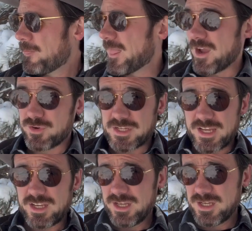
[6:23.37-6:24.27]

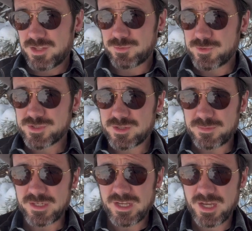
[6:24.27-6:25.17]
everyday the runes could
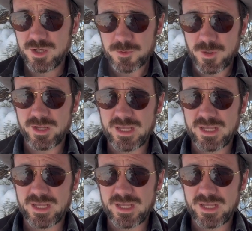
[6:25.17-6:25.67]
be, right?